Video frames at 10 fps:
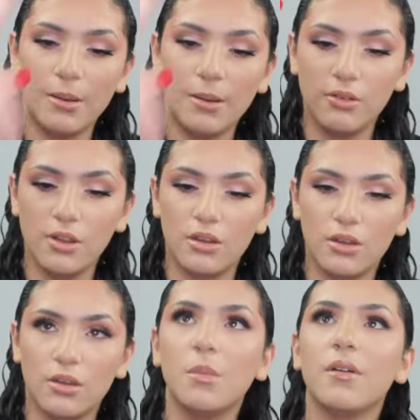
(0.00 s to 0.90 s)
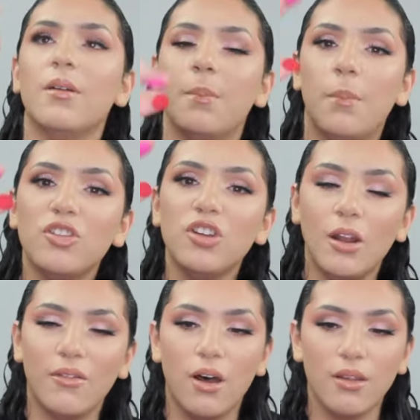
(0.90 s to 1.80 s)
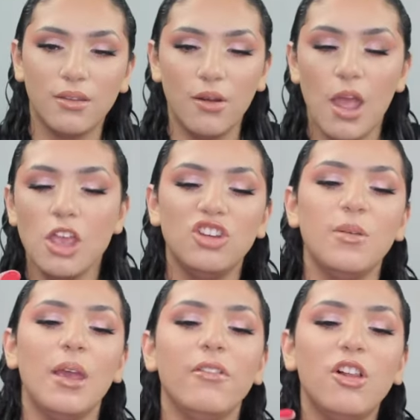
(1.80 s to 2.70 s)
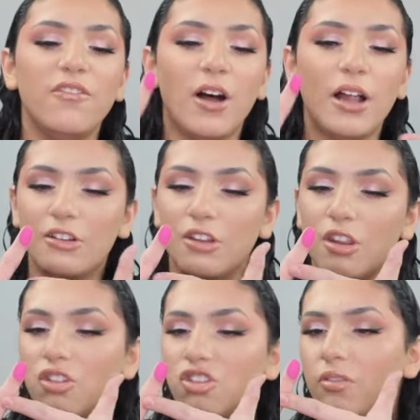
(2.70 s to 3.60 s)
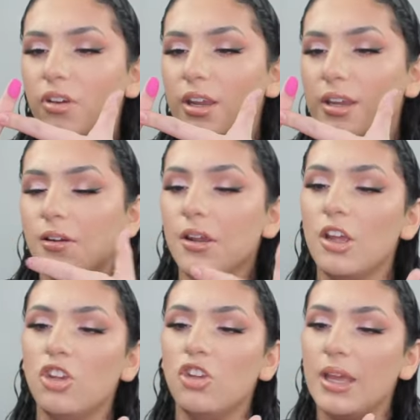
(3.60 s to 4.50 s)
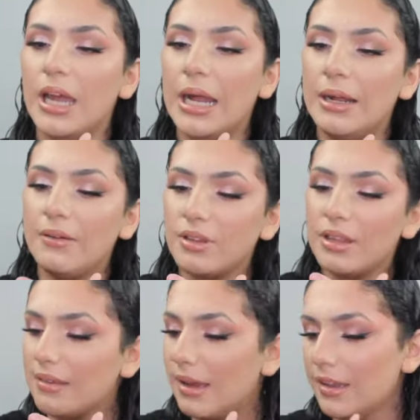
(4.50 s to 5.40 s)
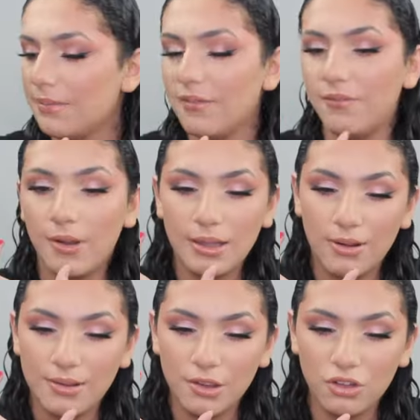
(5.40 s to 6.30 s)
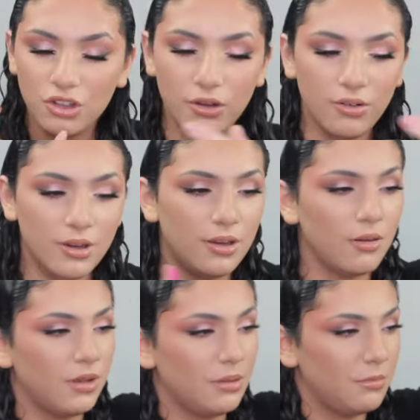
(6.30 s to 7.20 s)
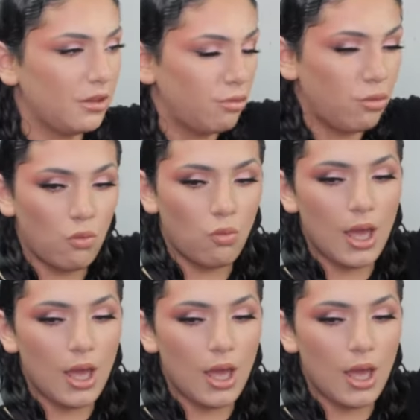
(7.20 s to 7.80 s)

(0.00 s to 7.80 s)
time I do this, some of the shadow falls. So she may have a little fallout on this shade right here. You may have the tiniest bit of fallout on this shade right here, but let me swatch.